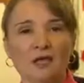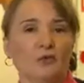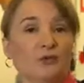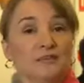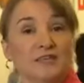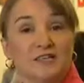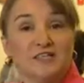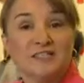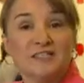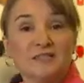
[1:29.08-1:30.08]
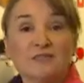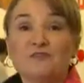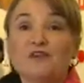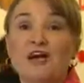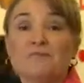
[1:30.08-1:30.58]
Groups such as this
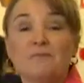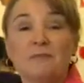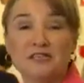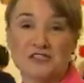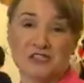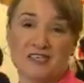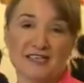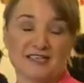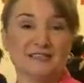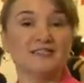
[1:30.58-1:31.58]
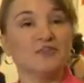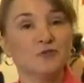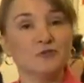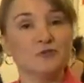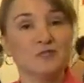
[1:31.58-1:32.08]
provide much needed
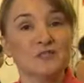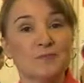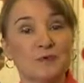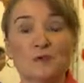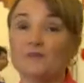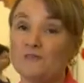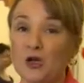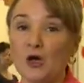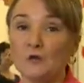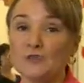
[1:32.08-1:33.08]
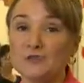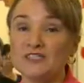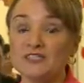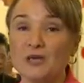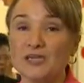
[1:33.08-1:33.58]
social support for older
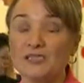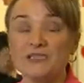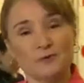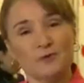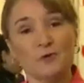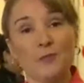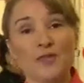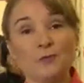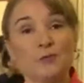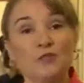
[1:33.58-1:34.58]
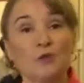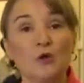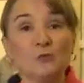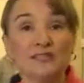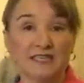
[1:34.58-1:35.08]
Australians, but for people with
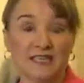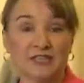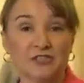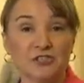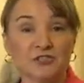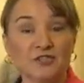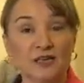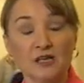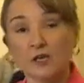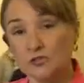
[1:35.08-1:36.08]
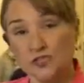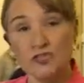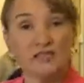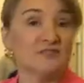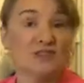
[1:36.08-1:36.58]
mobility issues,
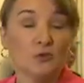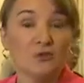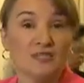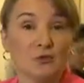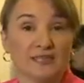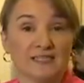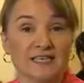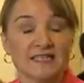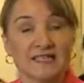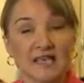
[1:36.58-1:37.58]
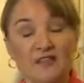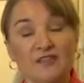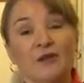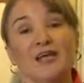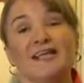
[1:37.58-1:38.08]
alternatives also exist.
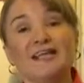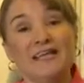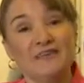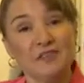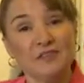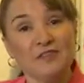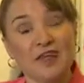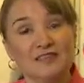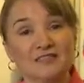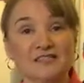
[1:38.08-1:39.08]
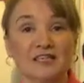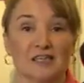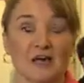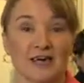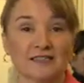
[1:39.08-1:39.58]
There are 11,000
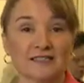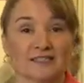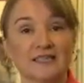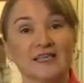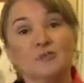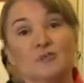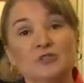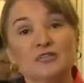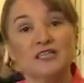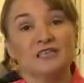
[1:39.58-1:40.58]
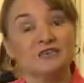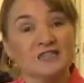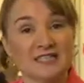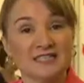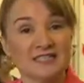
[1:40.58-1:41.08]
clients in the Community
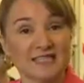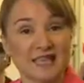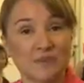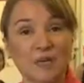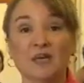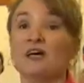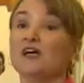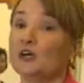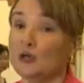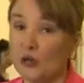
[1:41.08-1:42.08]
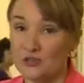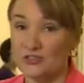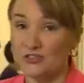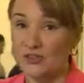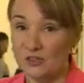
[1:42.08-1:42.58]
Visitor Scheme
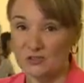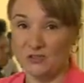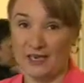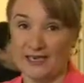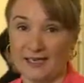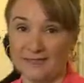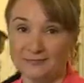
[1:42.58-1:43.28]
across Australia.